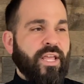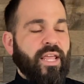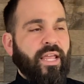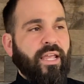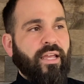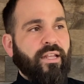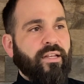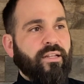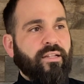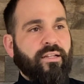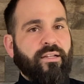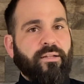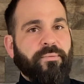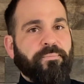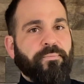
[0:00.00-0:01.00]
And
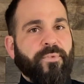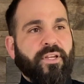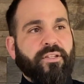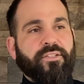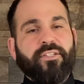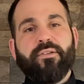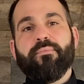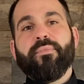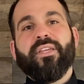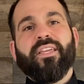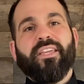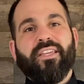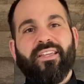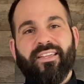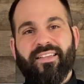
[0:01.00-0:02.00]
to
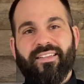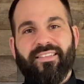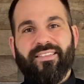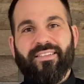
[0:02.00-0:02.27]
me,